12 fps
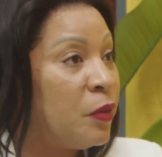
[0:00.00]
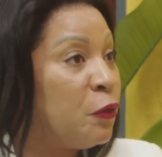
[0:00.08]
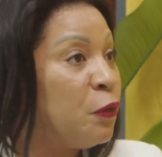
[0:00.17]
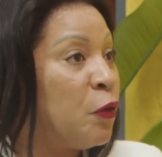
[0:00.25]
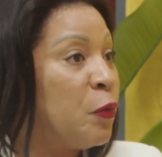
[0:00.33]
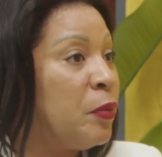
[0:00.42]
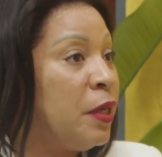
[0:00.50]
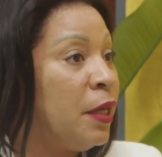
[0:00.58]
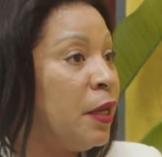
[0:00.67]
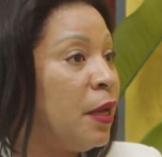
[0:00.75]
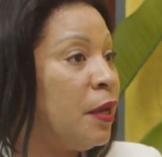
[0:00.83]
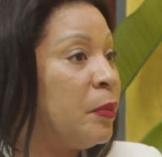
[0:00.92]
for
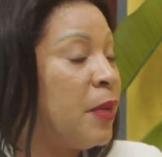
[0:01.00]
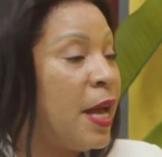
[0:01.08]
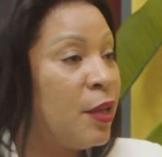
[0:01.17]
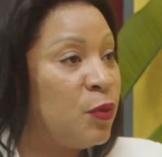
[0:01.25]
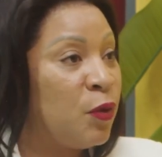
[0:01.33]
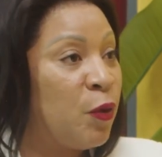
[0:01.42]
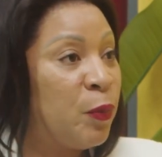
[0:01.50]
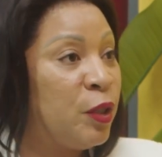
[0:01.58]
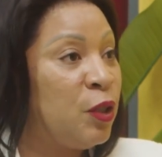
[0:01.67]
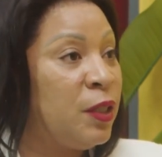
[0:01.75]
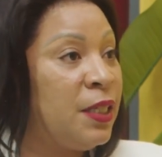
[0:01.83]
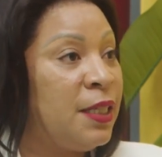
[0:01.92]
me as well,
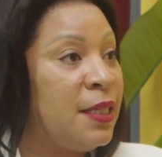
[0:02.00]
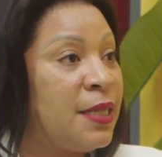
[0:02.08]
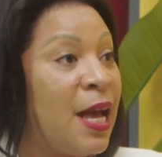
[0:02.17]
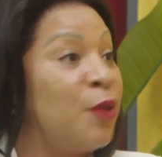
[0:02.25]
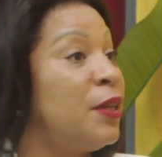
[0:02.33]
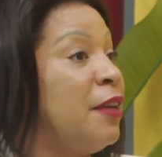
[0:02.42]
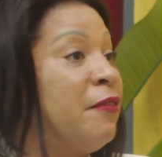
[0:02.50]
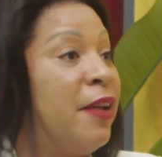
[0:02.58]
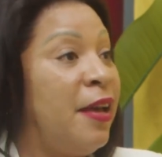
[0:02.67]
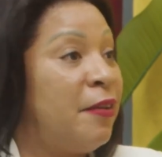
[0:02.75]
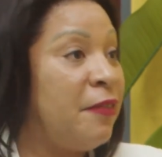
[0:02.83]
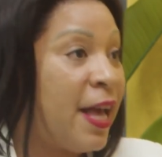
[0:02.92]
opportunities I would never
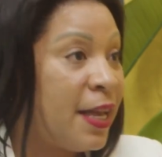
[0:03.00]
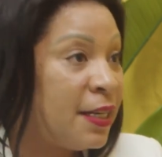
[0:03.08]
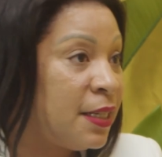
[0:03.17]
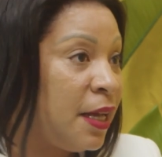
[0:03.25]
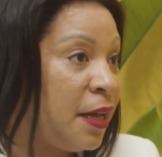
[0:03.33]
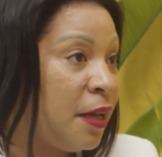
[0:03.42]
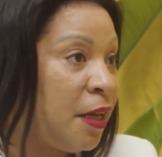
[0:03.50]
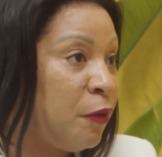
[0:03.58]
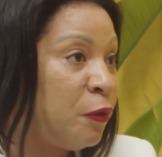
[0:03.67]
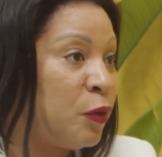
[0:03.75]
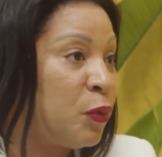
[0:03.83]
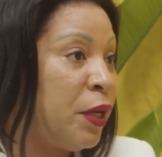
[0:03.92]
have had
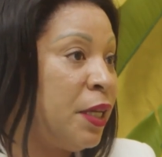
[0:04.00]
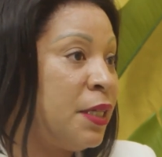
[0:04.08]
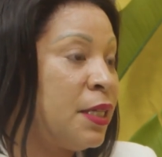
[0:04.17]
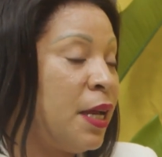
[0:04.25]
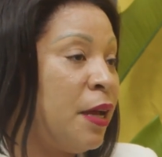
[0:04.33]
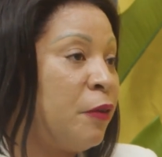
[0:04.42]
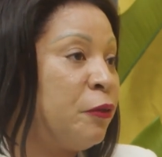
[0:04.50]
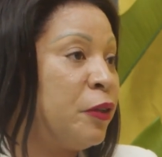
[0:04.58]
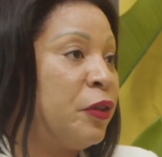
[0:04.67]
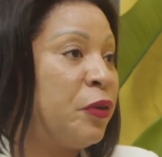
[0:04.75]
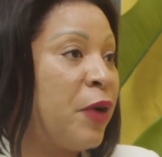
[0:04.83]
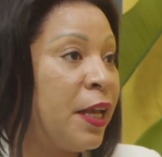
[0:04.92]
if it weren't for
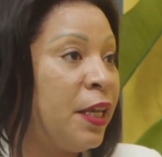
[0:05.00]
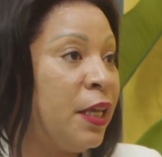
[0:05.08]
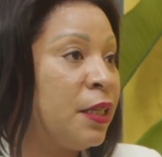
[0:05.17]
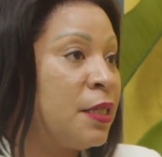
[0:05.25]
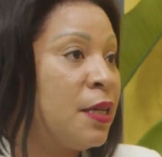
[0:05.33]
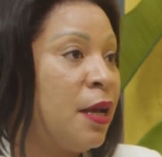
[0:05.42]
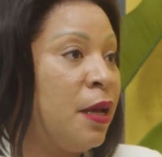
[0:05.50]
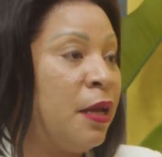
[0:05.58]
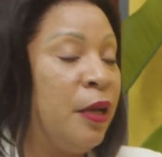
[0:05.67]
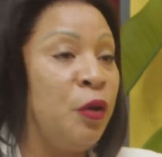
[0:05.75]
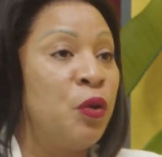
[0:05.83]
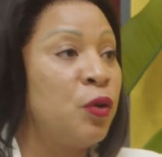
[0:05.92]
the rankings.
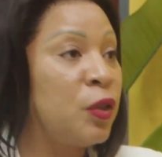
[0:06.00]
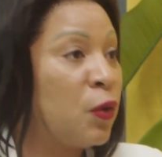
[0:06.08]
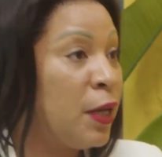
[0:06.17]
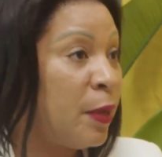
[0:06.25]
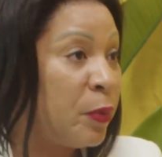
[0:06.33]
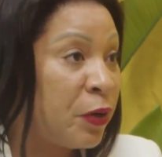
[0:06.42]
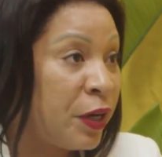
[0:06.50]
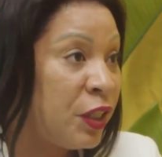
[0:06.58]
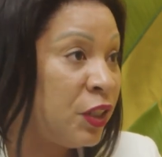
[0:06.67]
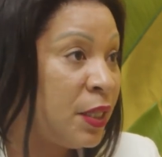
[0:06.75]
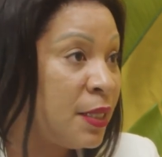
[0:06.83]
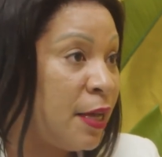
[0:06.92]
Good
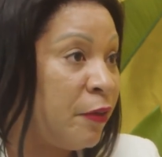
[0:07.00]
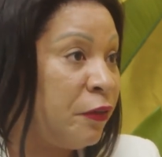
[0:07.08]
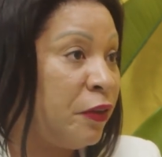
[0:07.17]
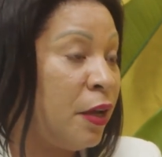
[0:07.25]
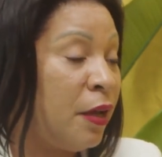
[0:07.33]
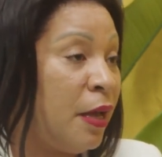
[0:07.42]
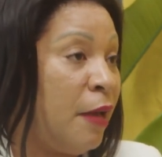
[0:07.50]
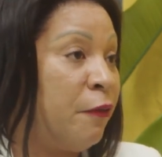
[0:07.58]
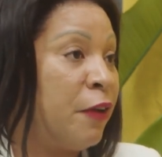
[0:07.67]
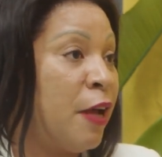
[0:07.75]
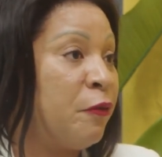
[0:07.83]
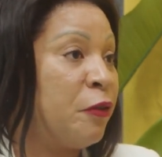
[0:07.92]
collaborations
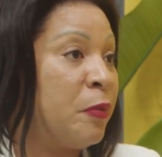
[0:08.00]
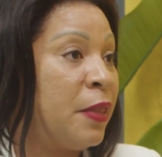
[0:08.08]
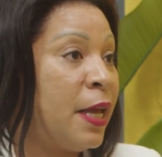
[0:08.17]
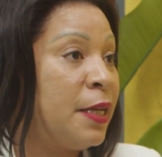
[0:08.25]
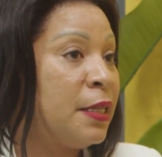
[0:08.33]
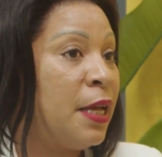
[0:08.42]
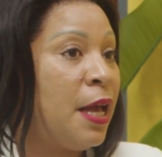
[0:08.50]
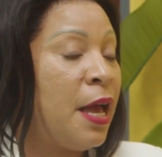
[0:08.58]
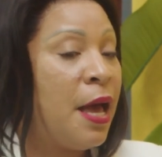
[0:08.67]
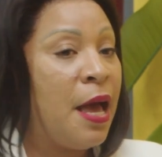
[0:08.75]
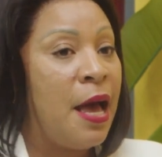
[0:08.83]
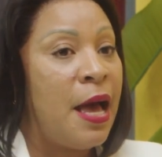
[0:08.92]
have come from that.
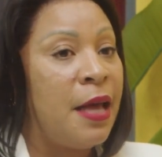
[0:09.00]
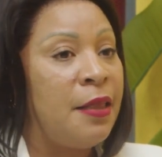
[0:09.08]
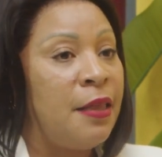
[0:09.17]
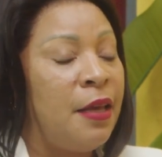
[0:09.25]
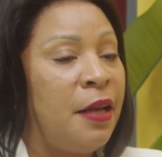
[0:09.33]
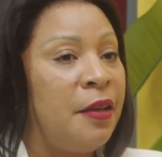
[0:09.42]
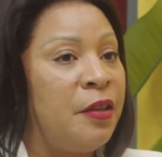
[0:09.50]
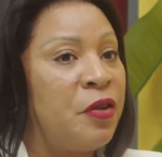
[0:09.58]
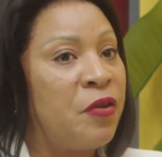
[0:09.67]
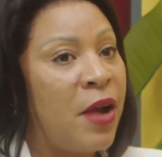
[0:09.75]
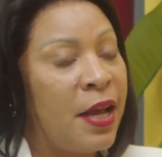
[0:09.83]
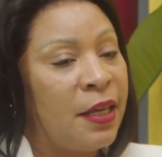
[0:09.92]
And then the
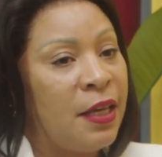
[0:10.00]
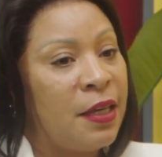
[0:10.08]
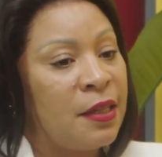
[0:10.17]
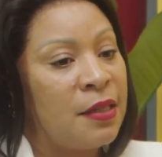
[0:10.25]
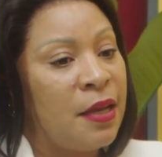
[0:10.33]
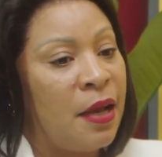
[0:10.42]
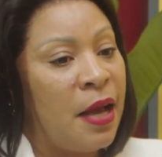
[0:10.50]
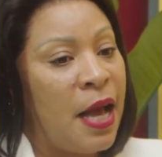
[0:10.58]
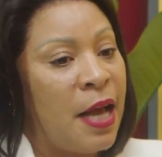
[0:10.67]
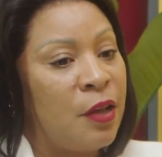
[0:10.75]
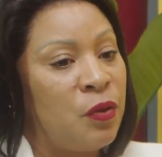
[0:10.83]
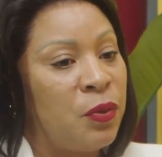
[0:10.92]
rankings
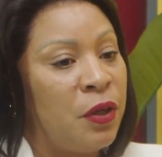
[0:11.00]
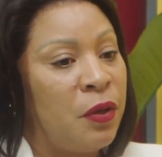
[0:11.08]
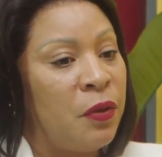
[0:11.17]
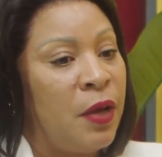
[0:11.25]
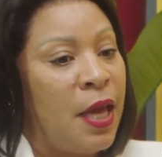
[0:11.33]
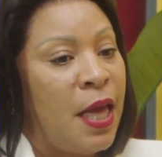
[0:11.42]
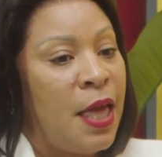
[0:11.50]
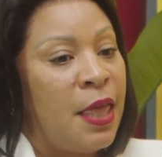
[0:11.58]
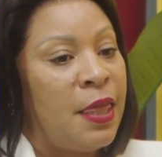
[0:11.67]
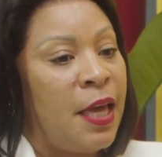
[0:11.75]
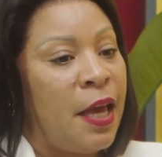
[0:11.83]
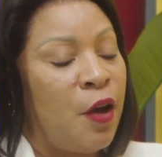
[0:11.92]
as well,
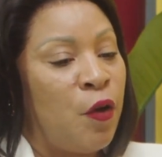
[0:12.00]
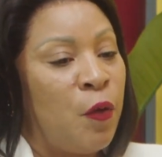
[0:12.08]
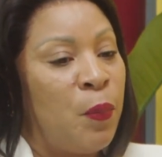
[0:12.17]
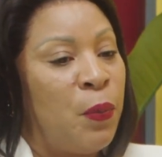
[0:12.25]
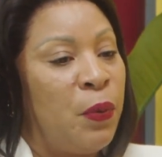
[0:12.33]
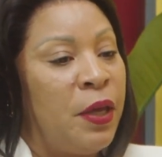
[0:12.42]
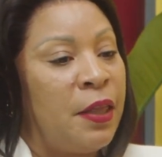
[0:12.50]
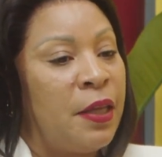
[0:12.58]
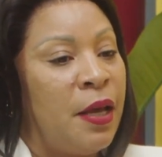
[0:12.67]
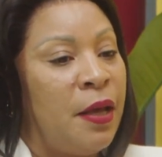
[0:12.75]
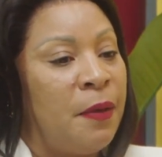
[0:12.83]
they help with